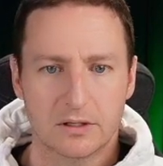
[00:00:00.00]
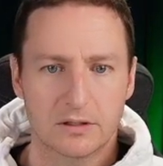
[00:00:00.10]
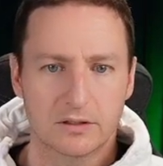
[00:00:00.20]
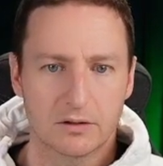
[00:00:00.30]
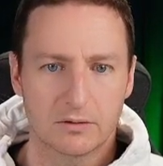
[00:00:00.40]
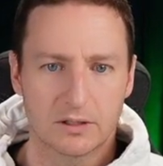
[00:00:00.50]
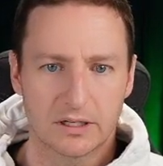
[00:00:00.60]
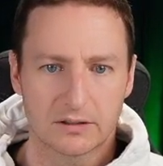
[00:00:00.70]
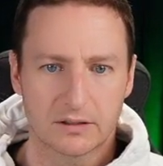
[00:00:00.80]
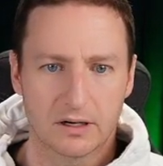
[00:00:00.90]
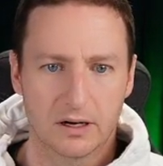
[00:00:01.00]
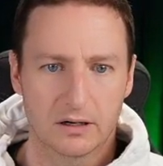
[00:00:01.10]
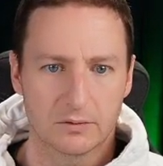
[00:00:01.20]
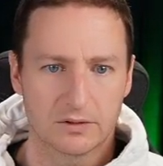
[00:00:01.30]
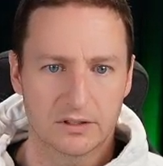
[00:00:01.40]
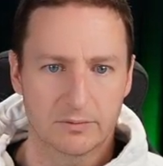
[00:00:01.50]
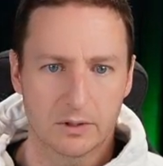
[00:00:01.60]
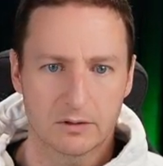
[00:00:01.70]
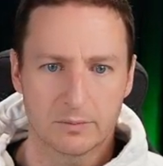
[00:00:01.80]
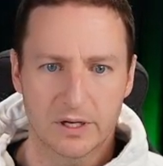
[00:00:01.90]
So let's close this
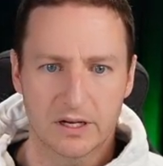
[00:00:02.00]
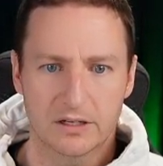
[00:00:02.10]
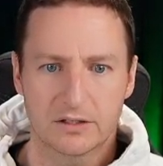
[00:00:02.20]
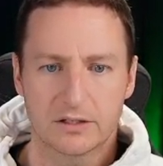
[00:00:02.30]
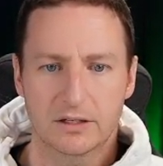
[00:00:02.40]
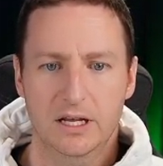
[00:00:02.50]
welcome page.